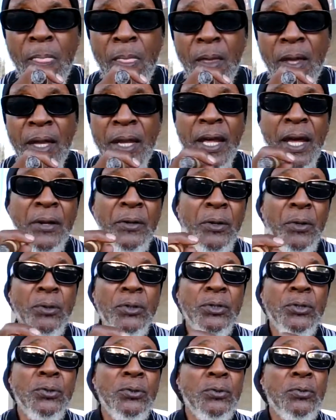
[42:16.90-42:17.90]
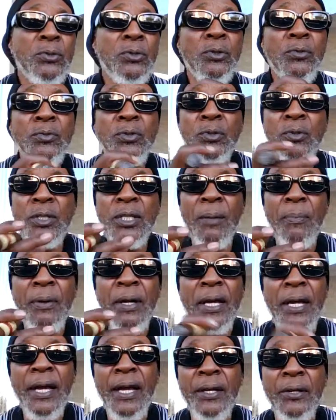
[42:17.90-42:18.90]
And I know you kept a
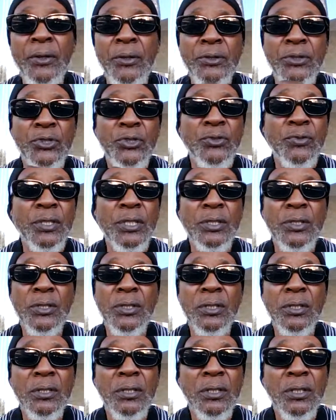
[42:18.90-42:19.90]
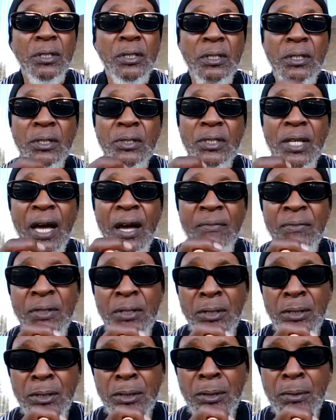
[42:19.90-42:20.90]
hand on the streets. It's
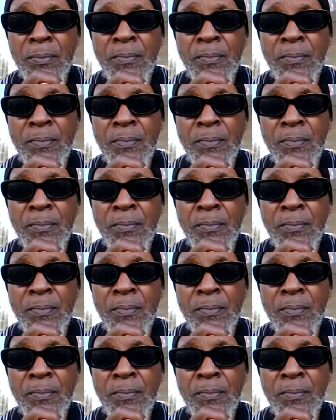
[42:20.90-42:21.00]
obvious.